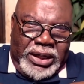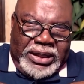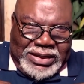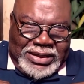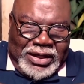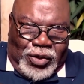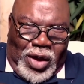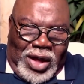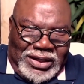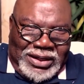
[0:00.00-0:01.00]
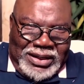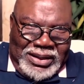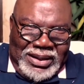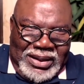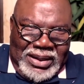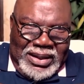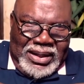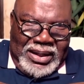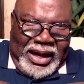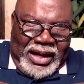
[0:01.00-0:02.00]
That's equality.
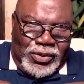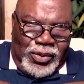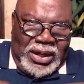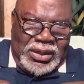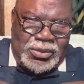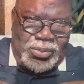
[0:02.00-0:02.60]
As well as